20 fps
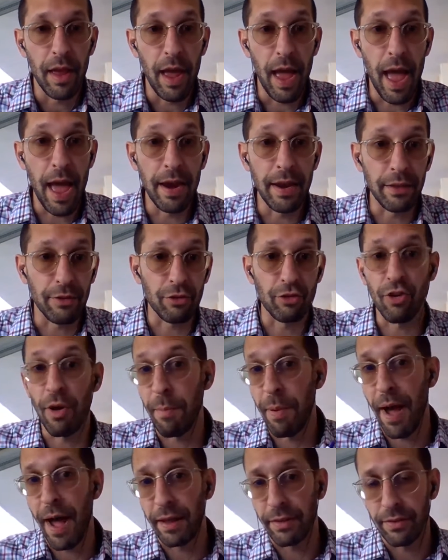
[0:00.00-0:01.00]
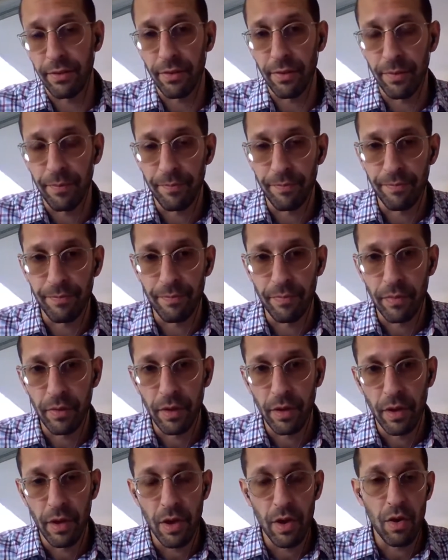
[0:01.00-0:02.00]
and it's Shabbat.
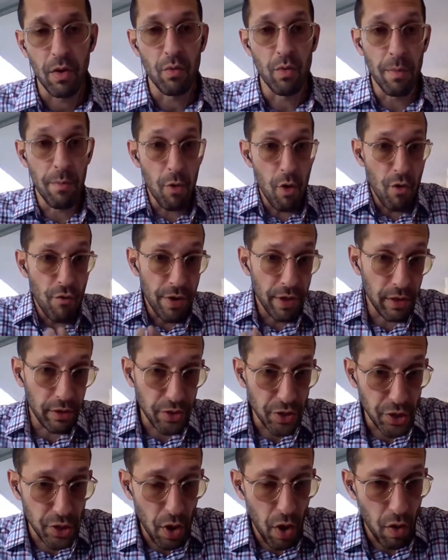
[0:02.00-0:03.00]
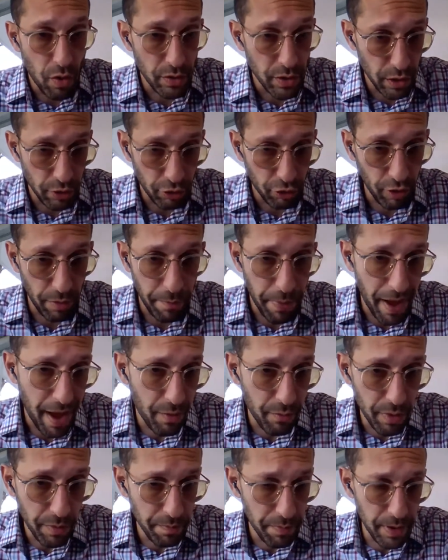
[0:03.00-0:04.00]
Removing the stones on
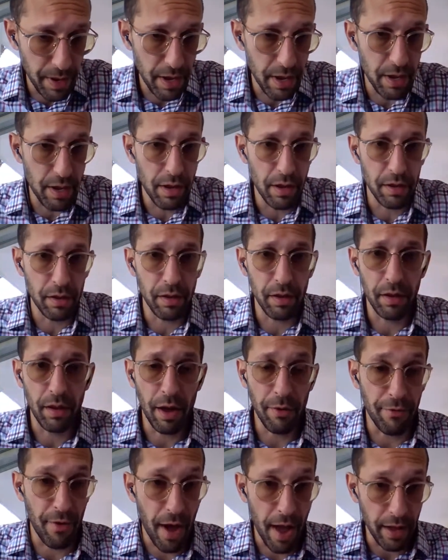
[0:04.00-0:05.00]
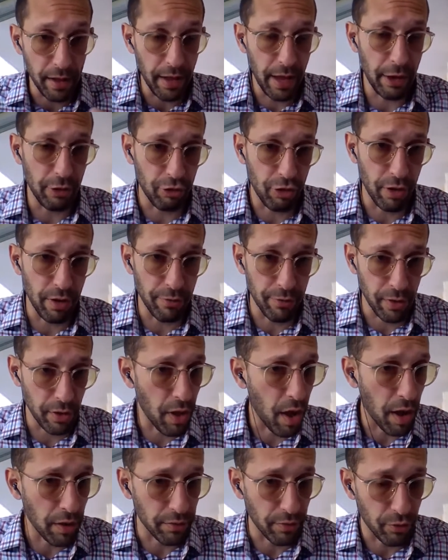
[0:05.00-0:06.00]
Shabbat would be a violation of the
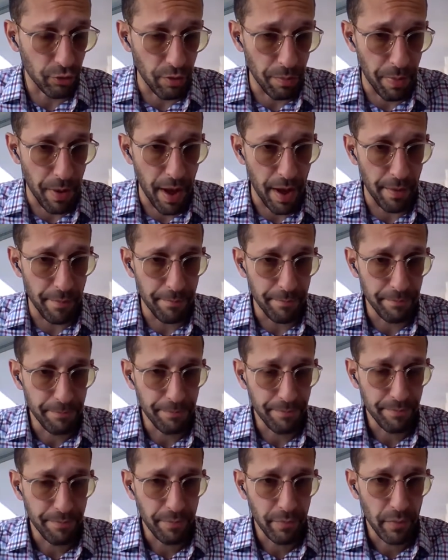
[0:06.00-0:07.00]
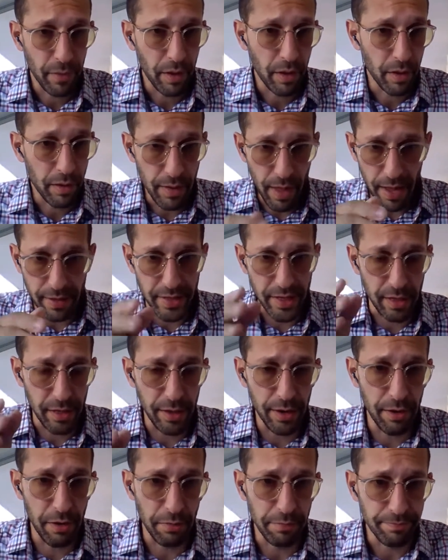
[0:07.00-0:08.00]
laws of Shabbat. That's
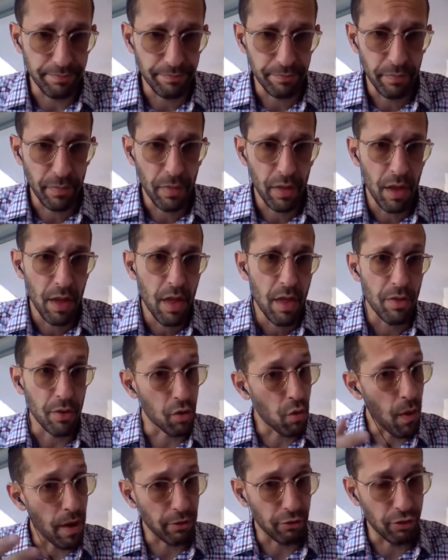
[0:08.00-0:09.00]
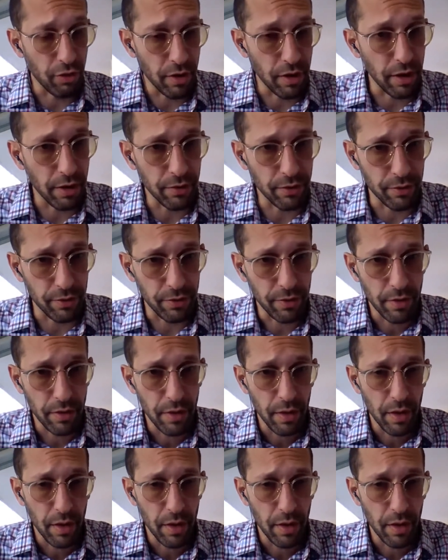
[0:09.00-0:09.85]
clear. The question is,